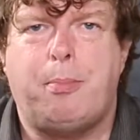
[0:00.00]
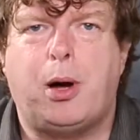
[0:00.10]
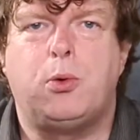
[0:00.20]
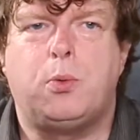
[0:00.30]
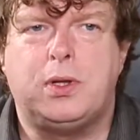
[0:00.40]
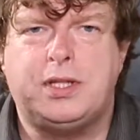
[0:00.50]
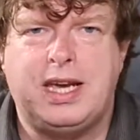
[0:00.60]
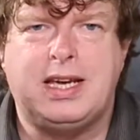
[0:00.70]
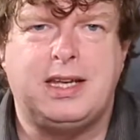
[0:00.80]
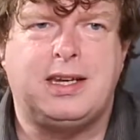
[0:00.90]
But we'll
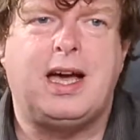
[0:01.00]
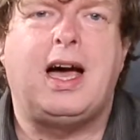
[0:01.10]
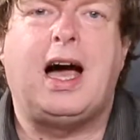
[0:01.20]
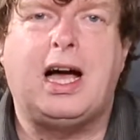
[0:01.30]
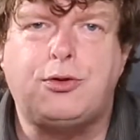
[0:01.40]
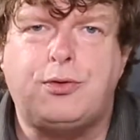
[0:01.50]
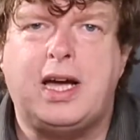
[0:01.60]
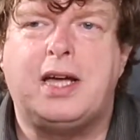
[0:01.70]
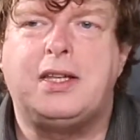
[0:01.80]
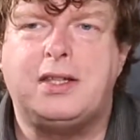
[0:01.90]
take it as
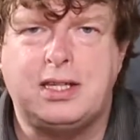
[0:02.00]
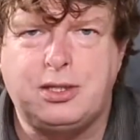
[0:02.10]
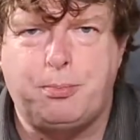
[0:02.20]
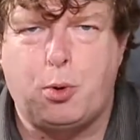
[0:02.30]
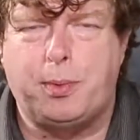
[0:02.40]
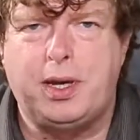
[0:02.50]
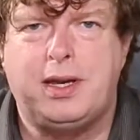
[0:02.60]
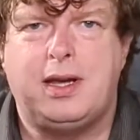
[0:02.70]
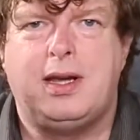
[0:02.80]
read at this moment